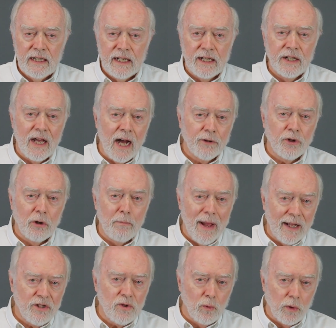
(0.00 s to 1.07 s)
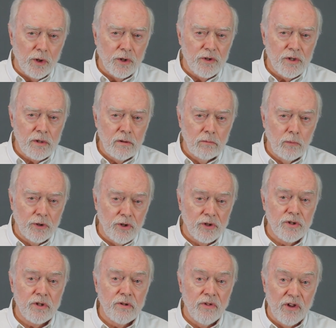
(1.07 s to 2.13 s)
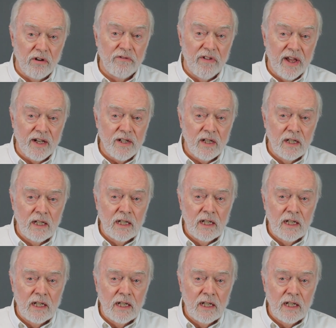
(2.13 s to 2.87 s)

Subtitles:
In Dr. Matt's words, which is their vet,